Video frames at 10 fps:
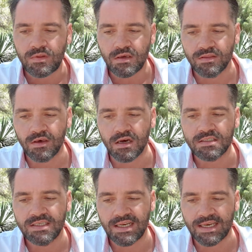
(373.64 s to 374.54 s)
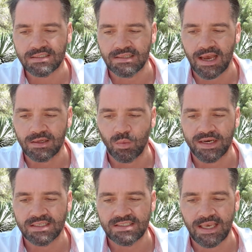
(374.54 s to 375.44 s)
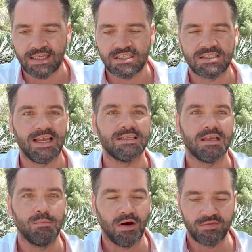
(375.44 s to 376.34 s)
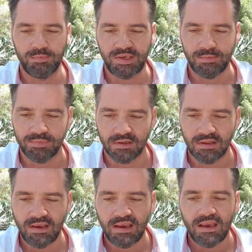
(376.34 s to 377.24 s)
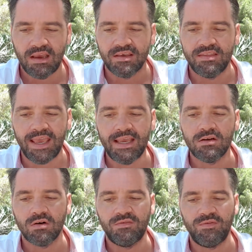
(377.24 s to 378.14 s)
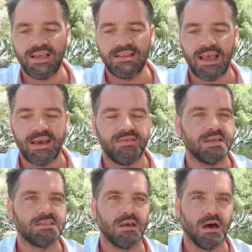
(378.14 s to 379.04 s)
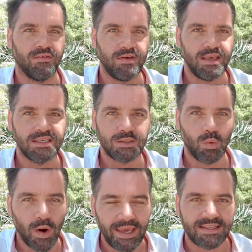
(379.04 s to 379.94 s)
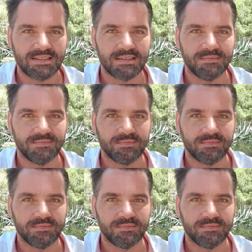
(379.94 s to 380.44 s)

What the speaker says: Thus it is that when a sage stands above the people, they don't feel the heaviness of his weight.